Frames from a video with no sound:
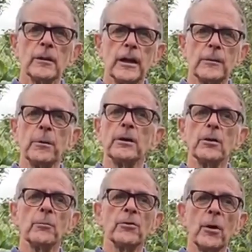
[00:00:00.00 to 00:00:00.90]
keeping
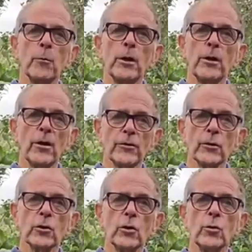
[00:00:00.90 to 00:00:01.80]
them somewhere nice
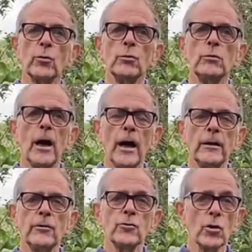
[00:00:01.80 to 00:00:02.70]
and cool
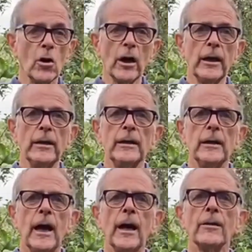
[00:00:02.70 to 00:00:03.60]
and dry,
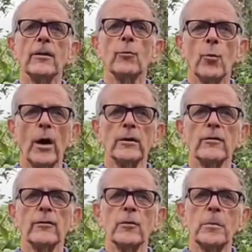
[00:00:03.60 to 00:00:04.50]
and wait
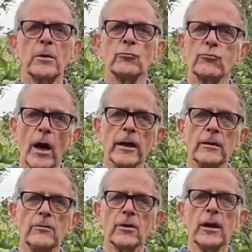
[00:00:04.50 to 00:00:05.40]
for a bit of
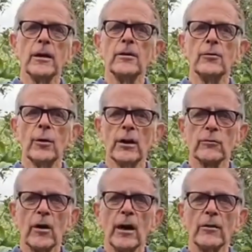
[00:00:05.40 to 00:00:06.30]
rain to get into our
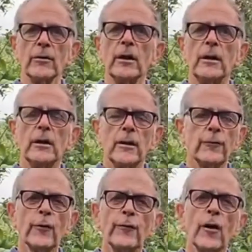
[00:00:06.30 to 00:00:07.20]
ground. If
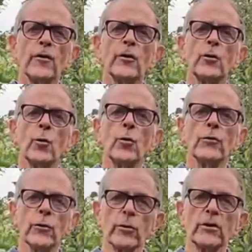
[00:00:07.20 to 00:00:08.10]
you're farther
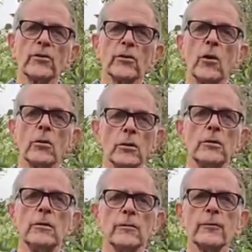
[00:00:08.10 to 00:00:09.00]
north or in
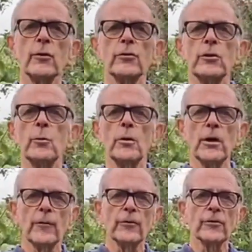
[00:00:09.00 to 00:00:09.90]
Scotland, of course you won't
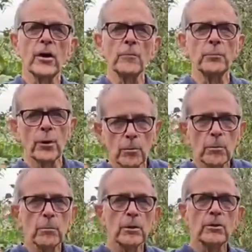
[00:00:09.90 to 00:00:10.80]
have the same
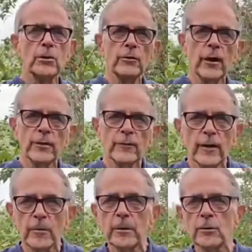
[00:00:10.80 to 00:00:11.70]
problem because you've had a
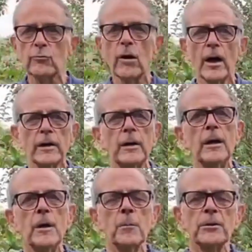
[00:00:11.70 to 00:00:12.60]
fair bit of rain.
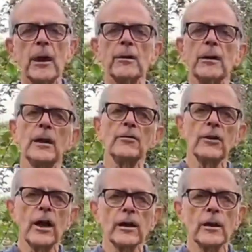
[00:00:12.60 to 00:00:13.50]
But down in East
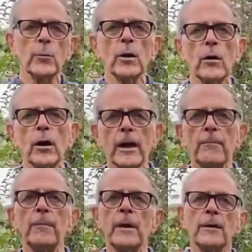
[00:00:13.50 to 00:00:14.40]
Anglia where I
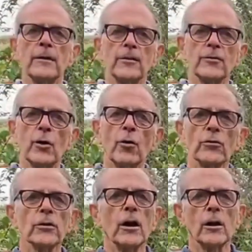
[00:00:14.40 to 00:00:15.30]
am, there's not
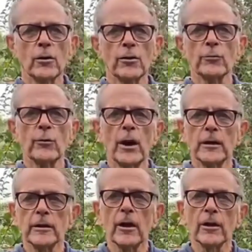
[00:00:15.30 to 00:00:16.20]
a lot of
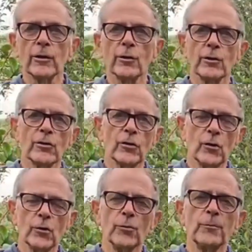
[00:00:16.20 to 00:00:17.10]
rain going on at
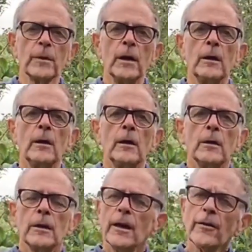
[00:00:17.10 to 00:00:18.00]

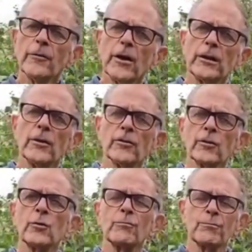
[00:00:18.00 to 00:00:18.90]
all. The other thing that's
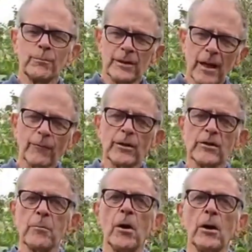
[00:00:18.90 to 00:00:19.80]
lovely
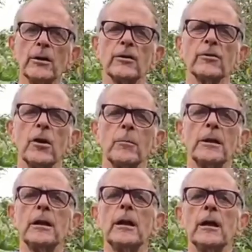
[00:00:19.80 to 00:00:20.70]
to buy at this time
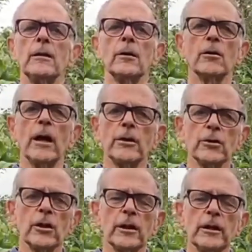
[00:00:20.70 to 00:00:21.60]
of the year are
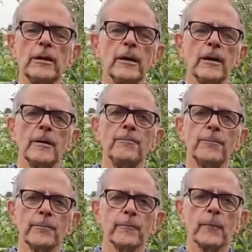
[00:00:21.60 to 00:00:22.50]
actually
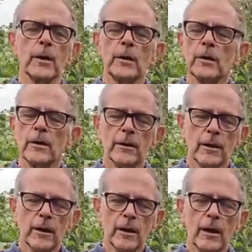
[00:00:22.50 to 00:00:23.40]

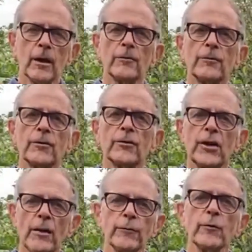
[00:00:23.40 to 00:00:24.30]
a
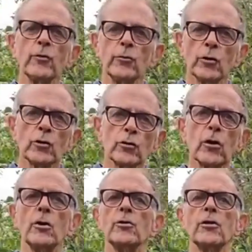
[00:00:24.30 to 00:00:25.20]
saffron
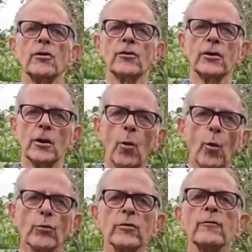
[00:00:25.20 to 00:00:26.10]
crocus, the
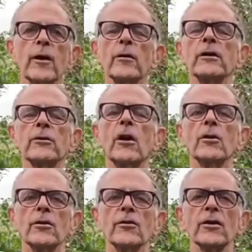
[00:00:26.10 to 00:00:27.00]
autumn flowering
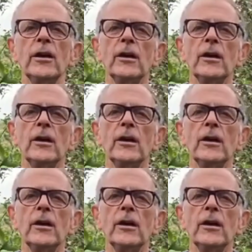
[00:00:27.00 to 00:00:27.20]
crocus.